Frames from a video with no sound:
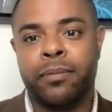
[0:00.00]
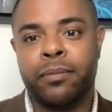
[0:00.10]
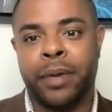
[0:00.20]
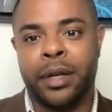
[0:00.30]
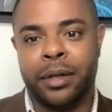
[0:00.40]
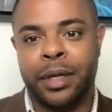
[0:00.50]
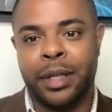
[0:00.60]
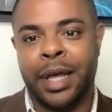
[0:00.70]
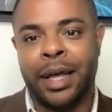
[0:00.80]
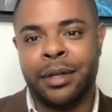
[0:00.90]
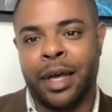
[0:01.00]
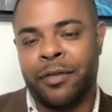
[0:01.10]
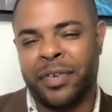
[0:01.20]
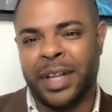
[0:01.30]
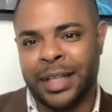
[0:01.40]
But I
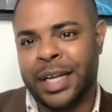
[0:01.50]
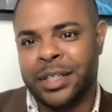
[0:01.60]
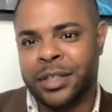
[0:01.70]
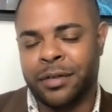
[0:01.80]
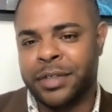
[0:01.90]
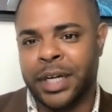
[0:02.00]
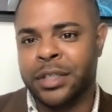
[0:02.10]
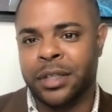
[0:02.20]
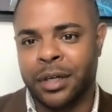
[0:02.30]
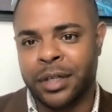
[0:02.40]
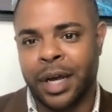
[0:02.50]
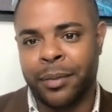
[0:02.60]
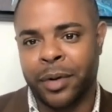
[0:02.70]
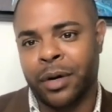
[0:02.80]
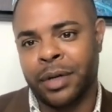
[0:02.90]
feel like that should have changed a long time
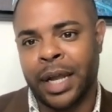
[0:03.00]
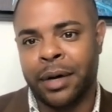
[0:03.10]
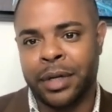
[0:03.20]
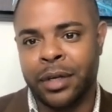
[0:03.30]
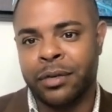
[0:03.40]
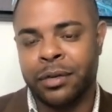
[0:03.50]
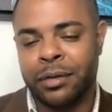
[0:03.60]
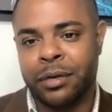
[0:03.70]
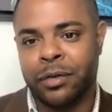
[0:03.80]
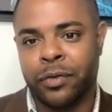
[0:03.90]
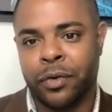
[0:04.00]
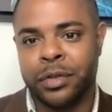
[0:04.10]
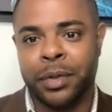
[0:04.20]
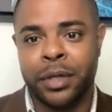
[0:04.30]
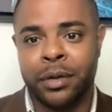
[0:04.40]
ago, and now it's just
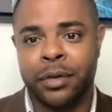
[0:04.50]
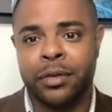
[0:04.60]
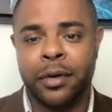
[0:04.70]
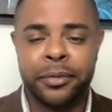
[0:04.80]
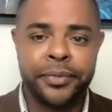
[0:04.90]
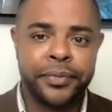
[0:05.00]
forcibly doing so.